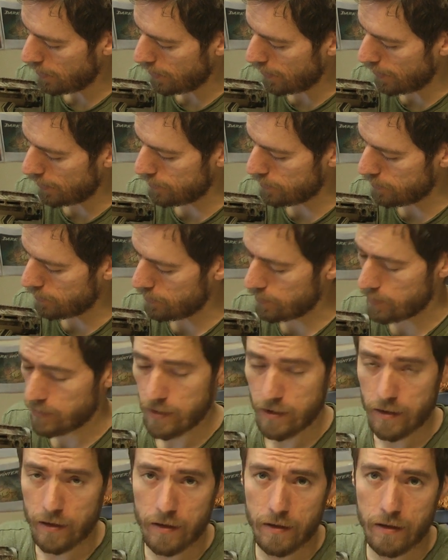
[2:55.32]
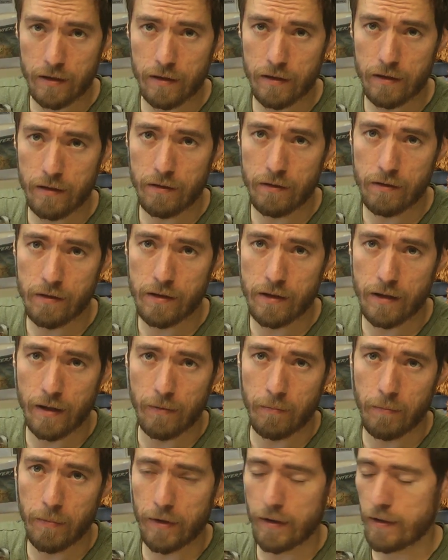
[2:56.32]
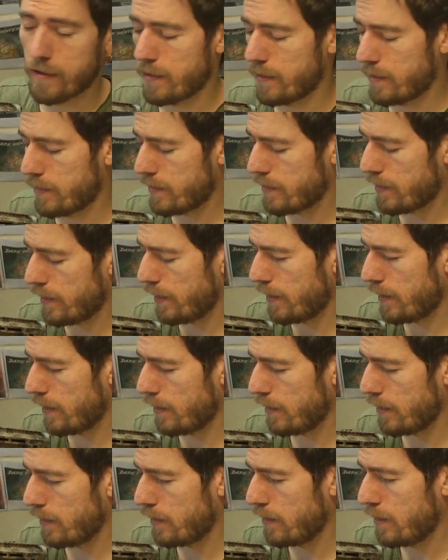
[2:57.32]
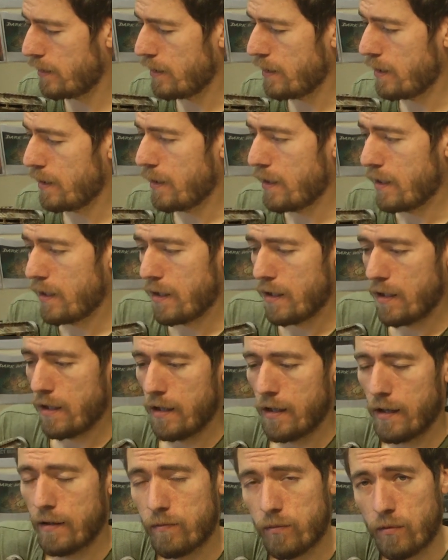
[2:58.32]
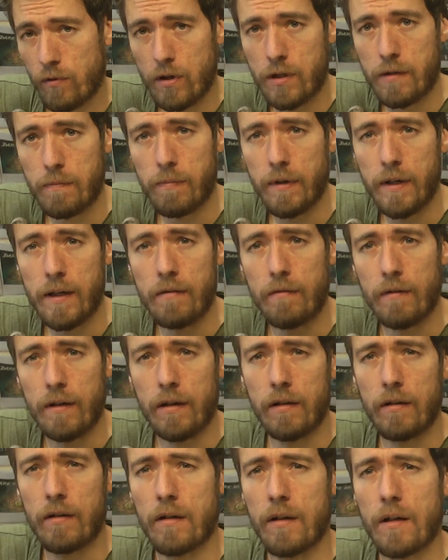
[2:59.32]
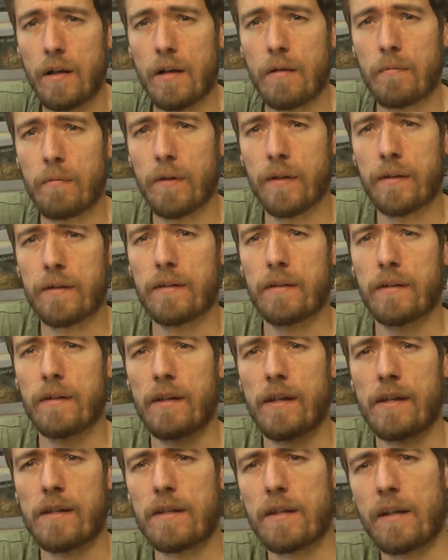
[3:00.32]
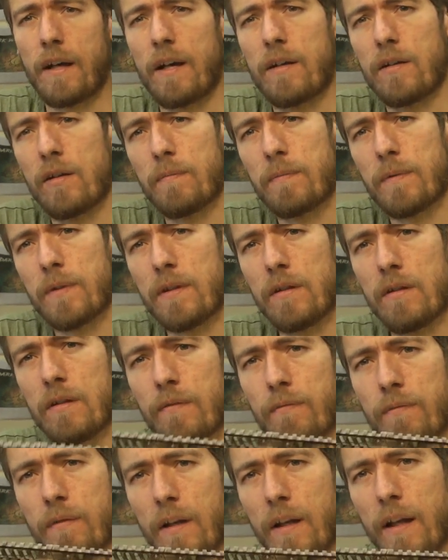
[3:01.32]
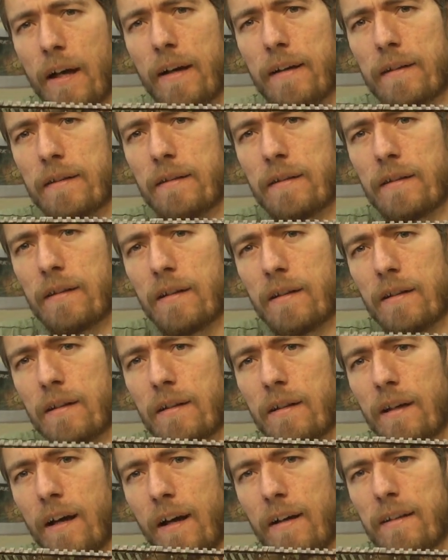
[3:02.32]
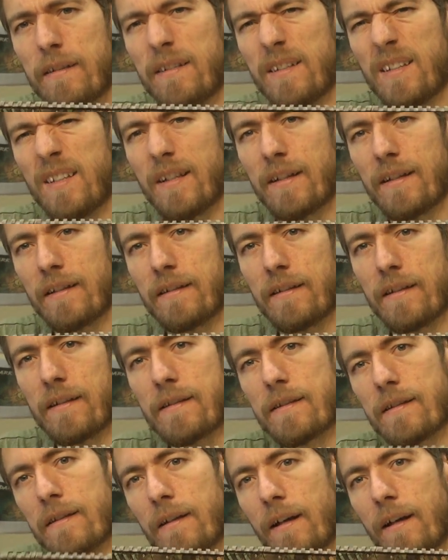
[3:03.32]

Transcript: and just use that buttons, and it works pretty well. But it's kind of up to you if you like the idea that this